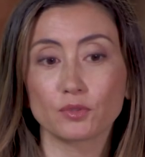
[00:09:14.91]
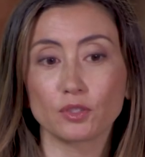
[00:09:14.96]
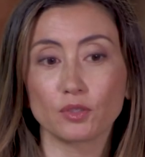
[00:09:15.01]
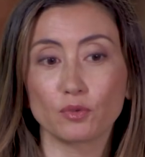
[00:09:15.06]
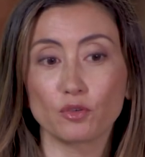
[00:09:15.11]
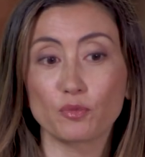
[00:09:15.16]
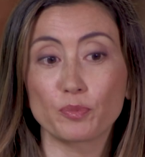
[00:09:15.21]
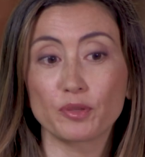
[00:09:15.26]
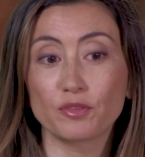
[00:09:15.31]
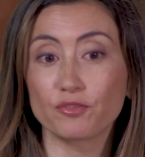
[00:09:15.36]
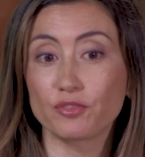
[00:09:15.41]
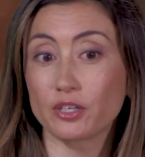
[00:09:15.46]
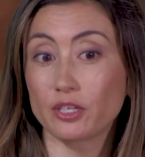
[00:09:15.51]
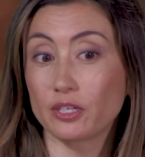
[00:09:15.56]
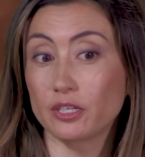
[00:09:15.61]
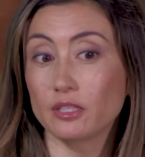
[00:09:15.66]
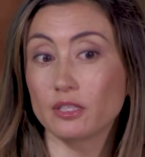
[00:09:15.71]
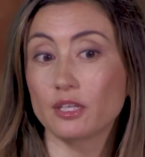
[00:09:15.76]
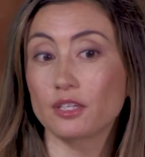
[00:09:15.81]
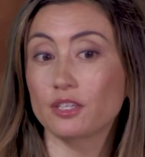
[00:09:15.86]
you know, we've been
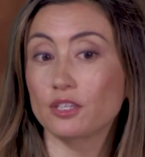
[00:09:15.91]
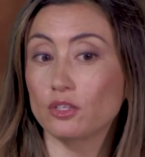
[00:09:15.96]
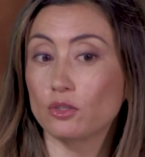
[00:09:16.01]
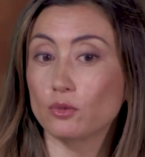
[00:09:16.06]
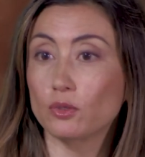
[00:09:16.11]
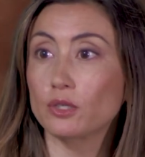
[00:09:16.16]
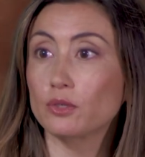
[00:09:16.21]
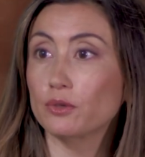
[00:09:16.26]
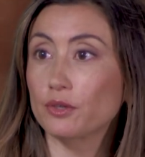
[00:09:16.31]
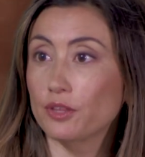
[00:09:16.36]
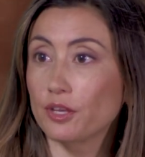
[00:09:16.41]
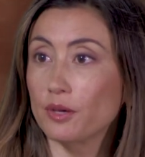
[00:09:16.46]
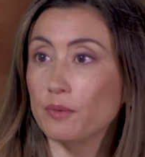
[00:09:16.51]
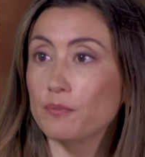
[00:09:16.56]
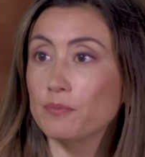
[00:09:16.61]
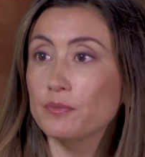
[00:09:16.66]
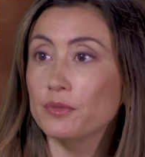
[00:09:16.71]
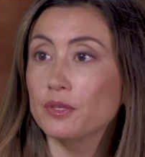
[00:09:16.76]
very lucky to work with him.